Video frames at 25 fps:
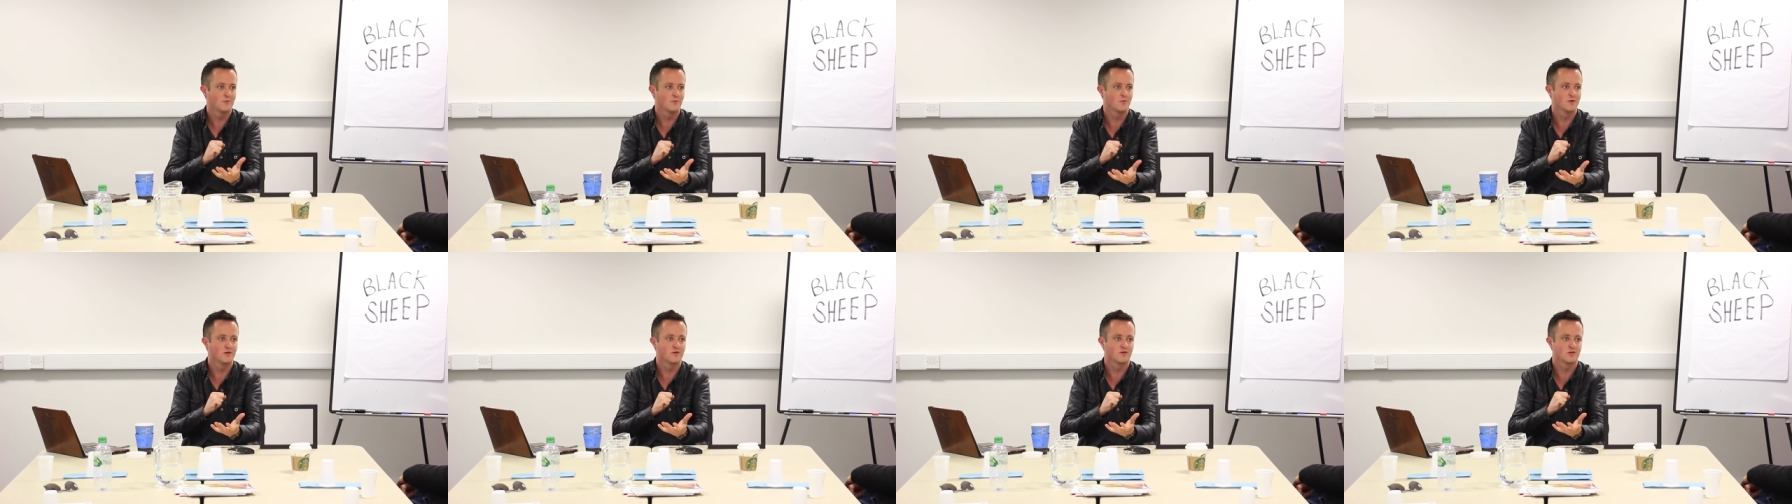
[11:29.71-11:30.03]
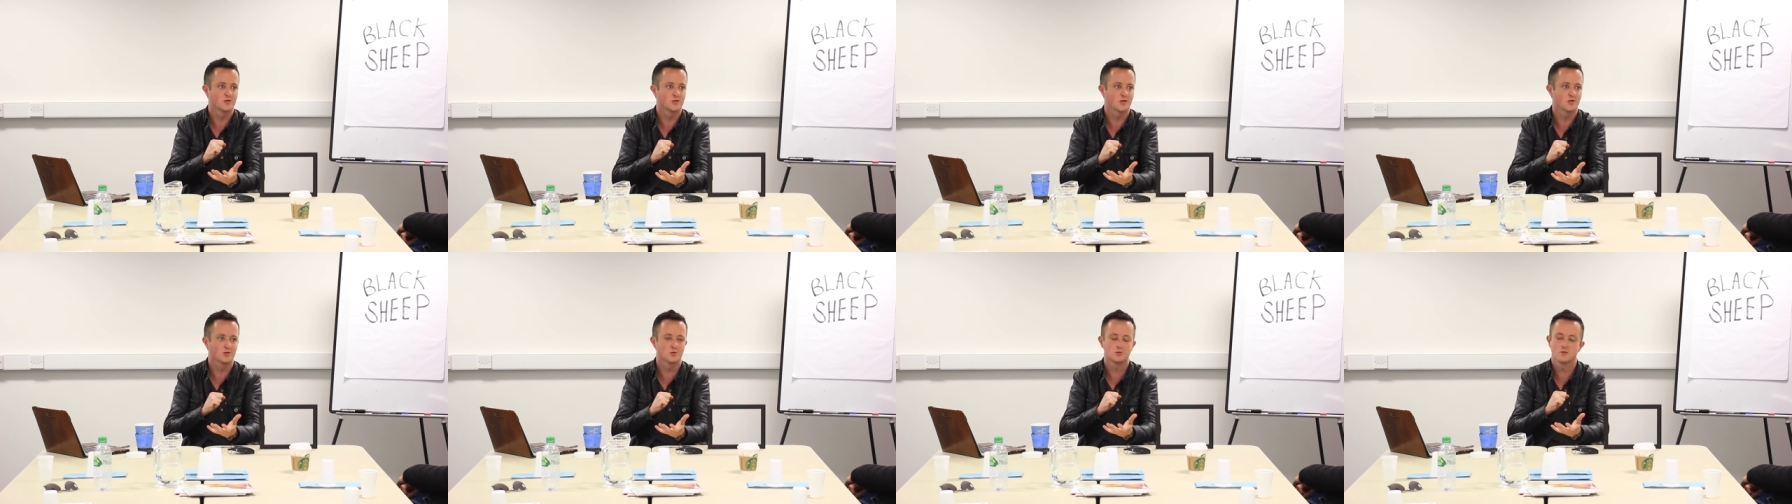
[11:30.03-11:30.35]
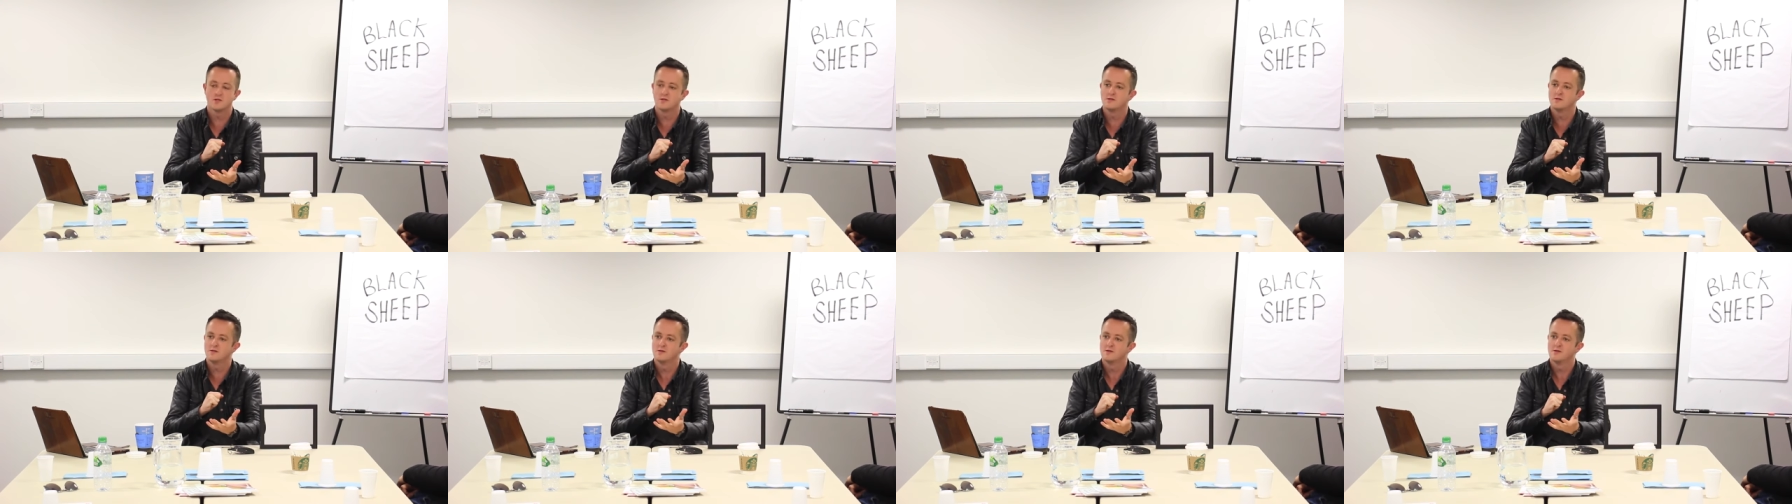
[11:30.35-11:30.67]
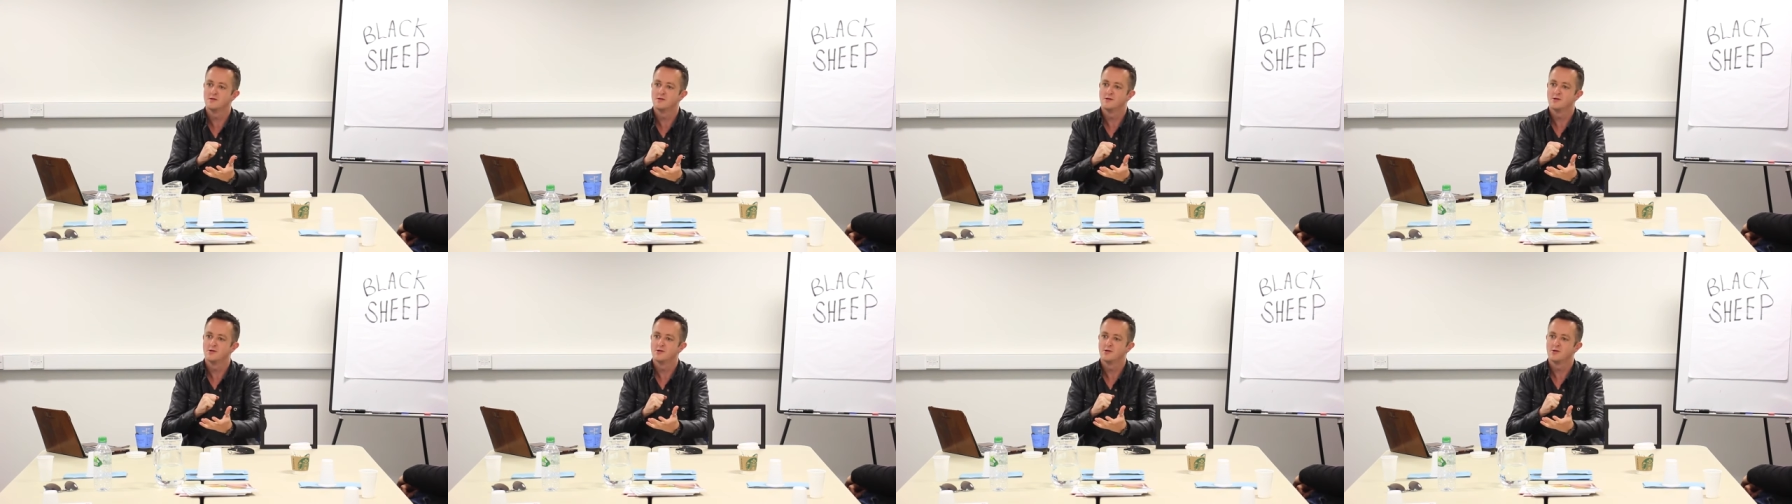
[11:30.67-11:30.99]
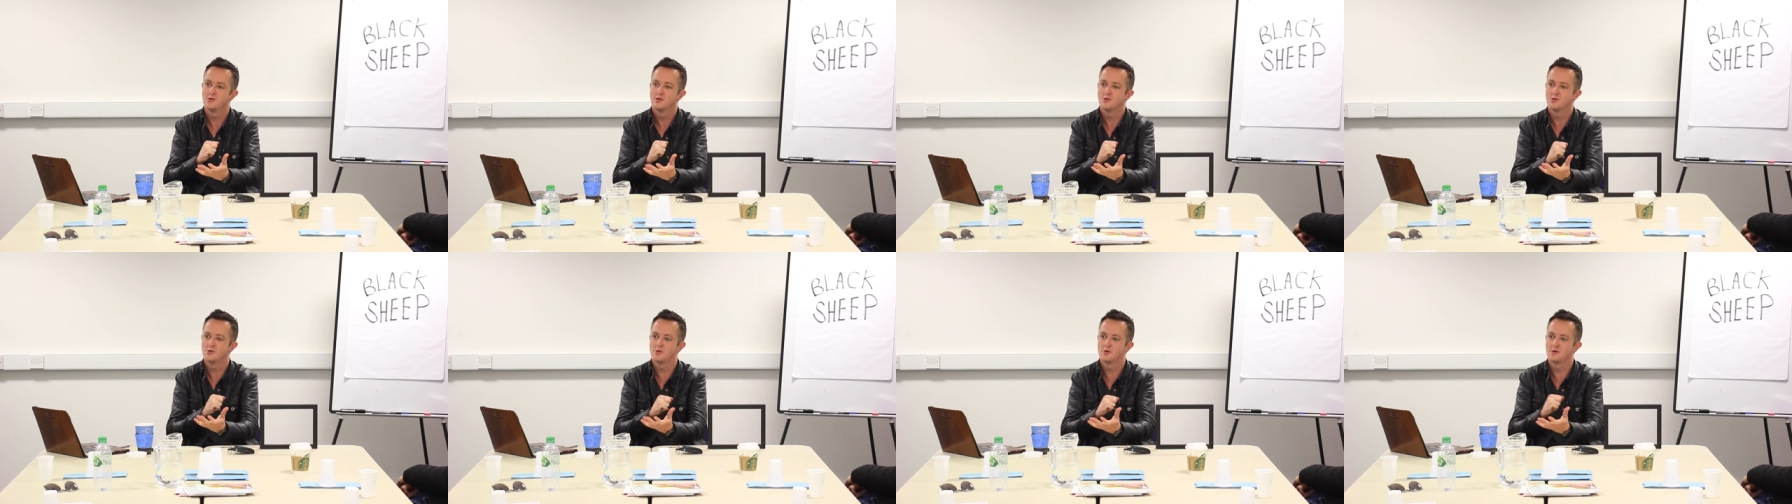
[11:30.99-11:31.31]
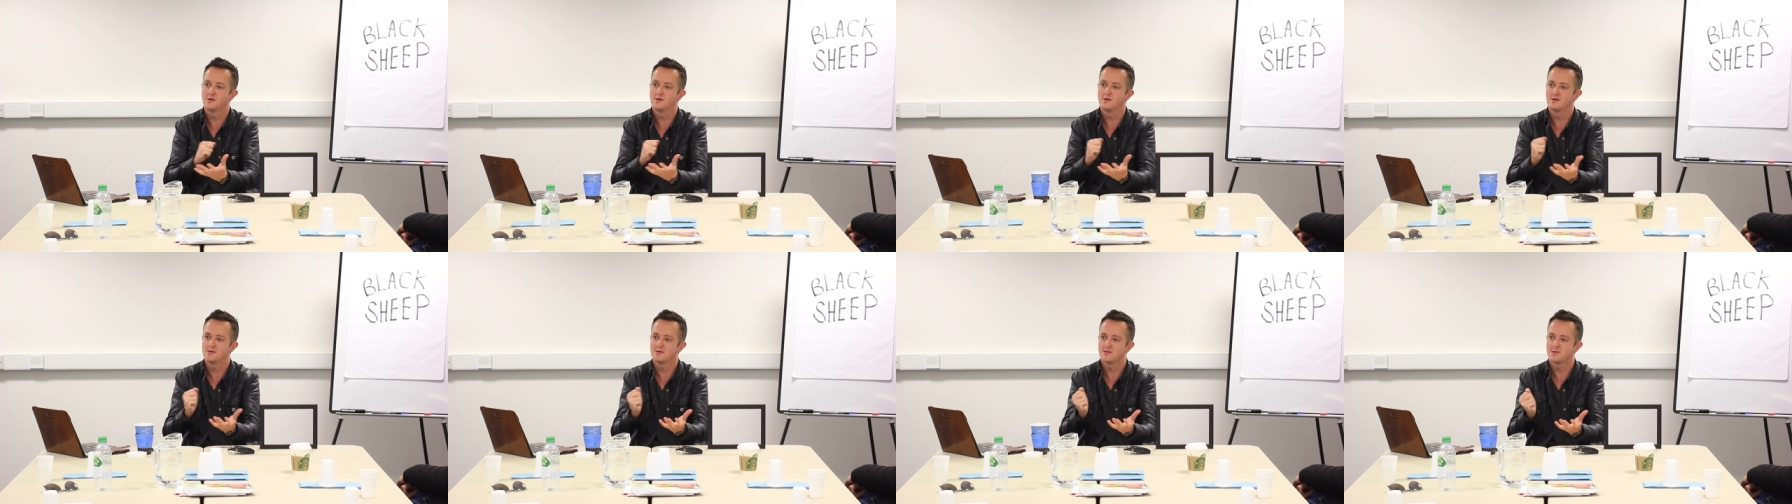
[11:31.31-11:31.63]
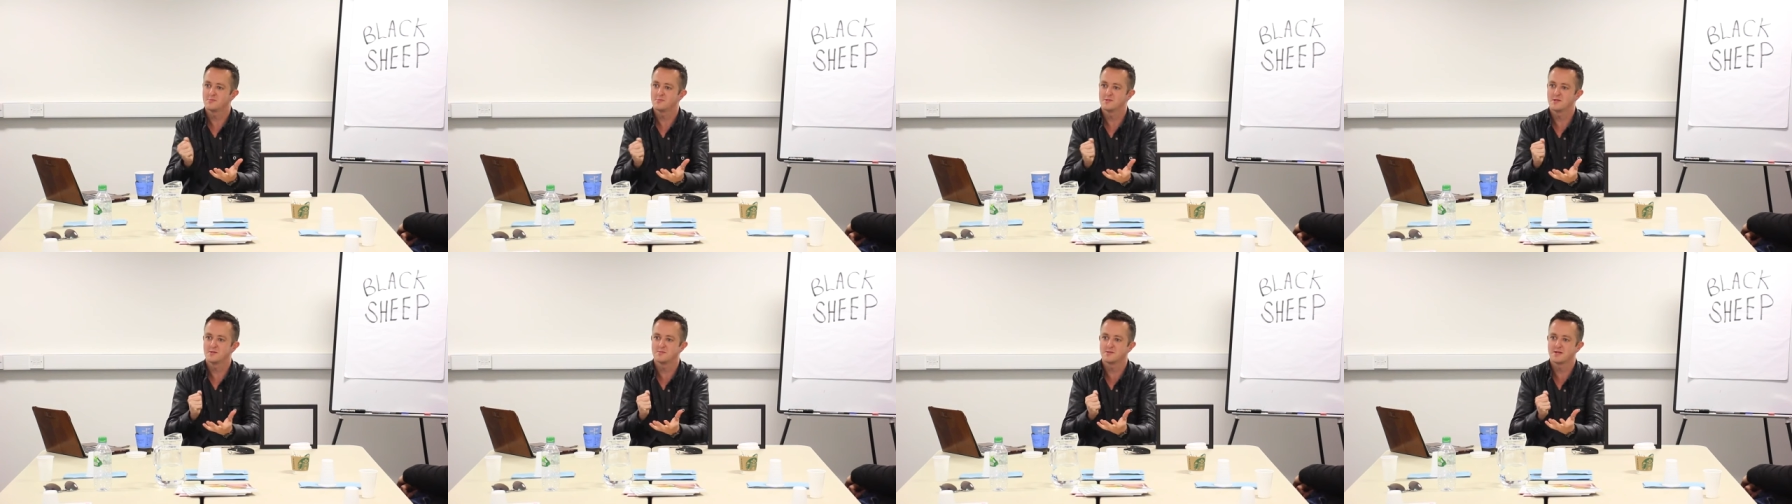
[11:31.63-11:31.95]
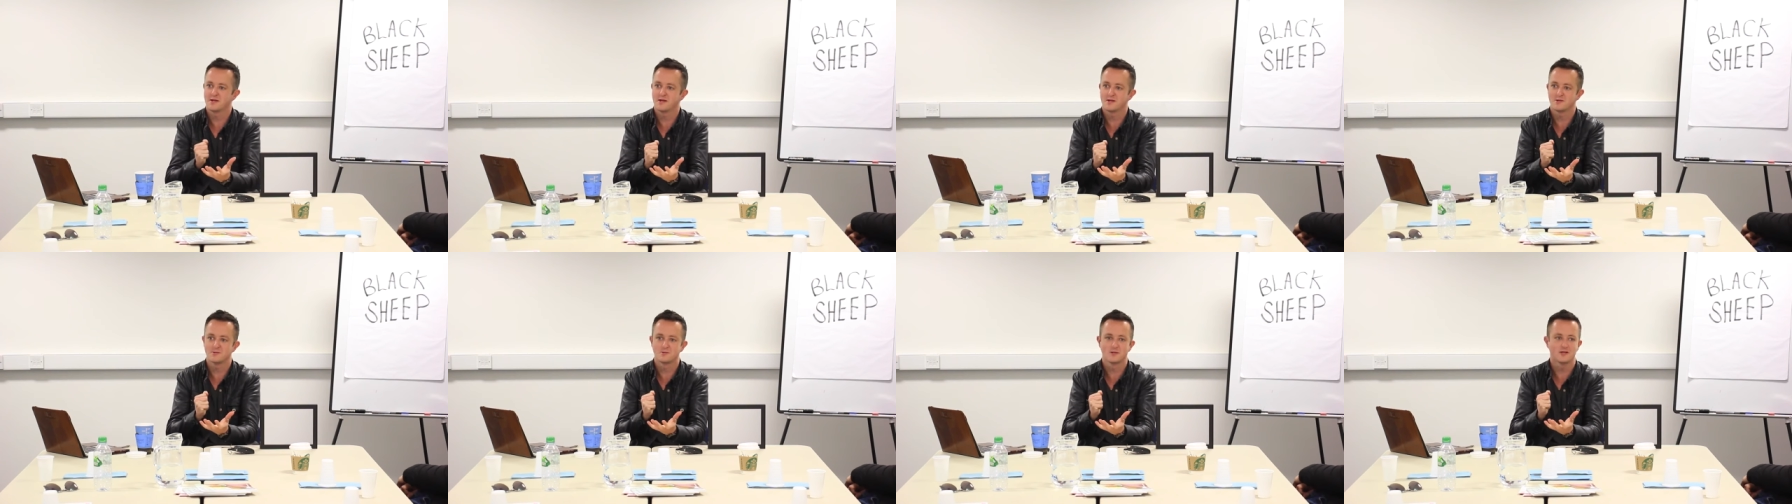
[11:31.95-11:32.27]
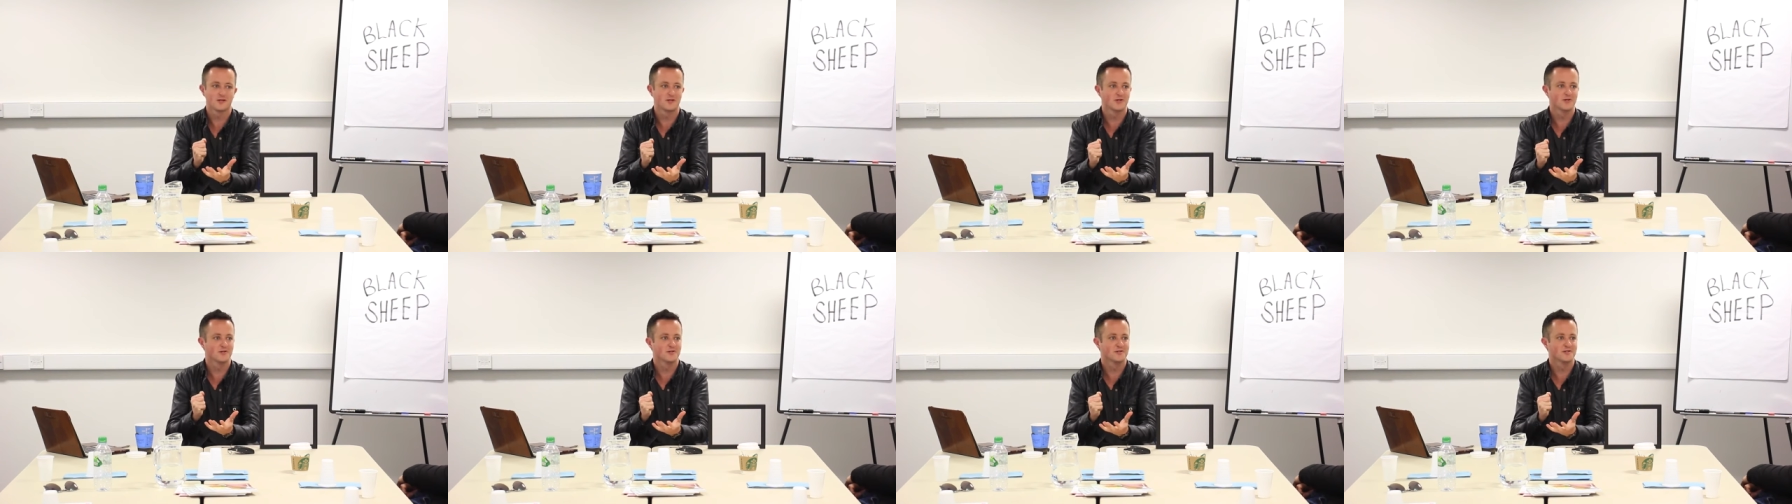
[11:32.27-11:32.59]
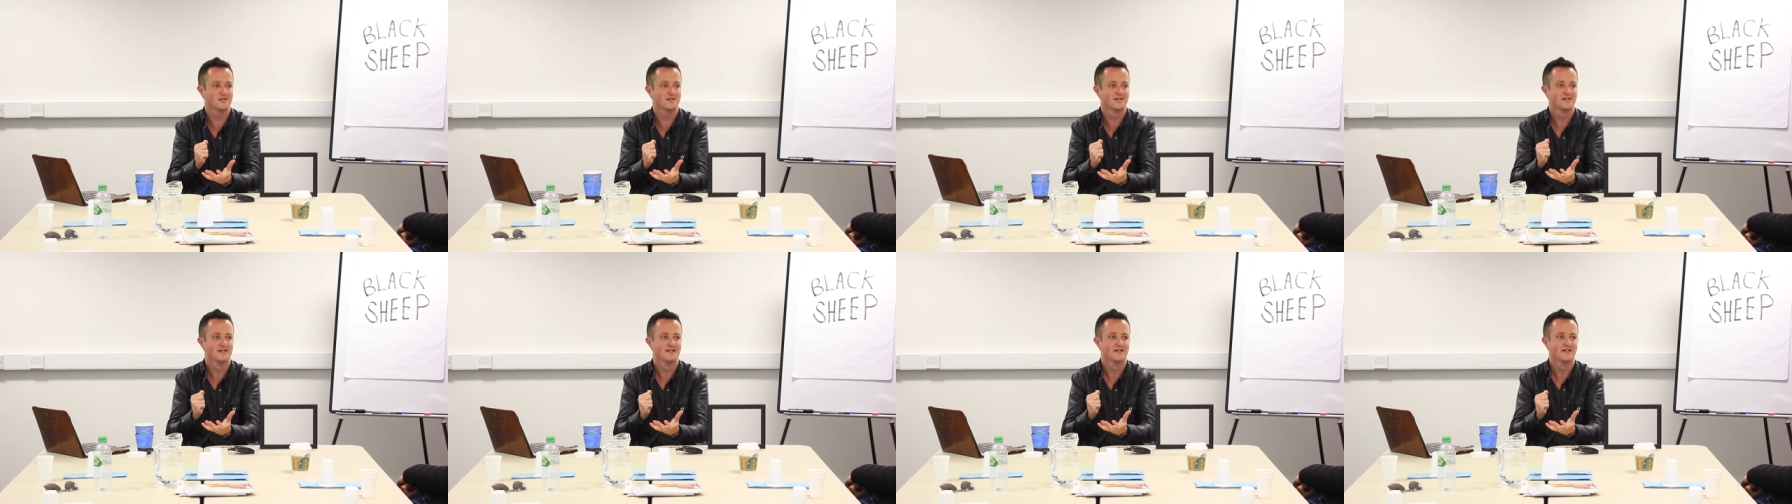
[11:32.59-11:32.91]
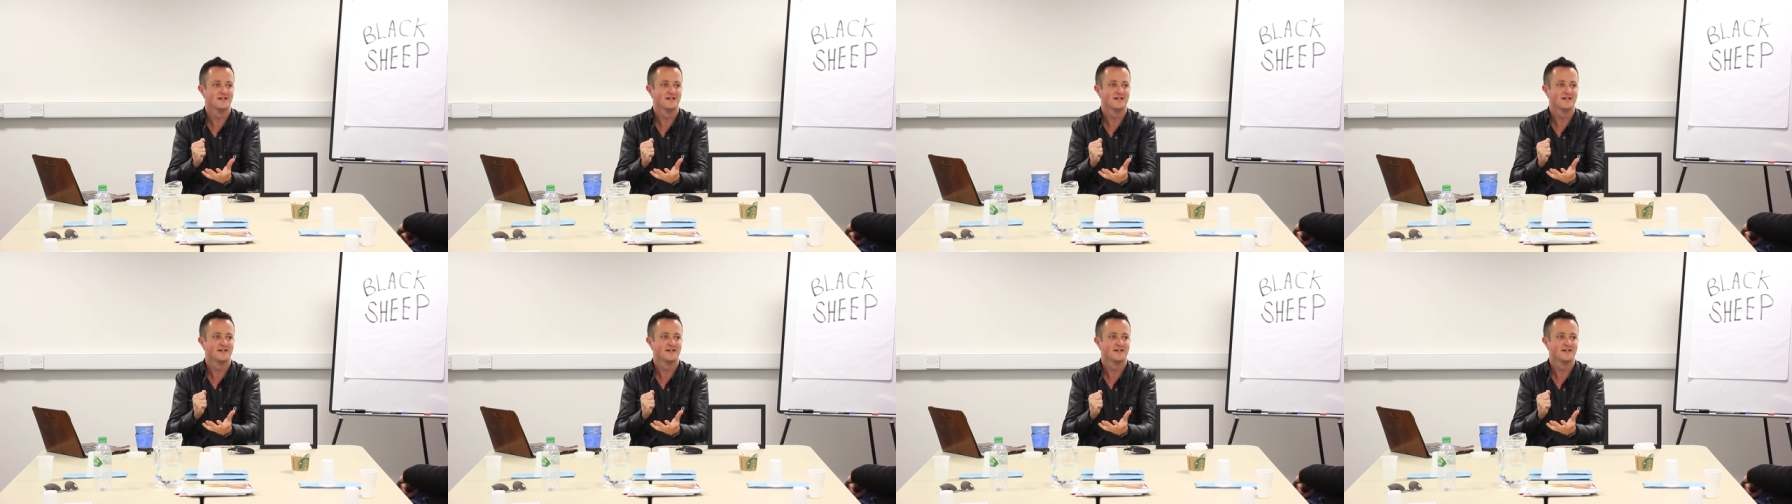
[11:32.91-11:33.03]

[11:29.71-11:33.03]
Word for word: with children or sometimes angry girls,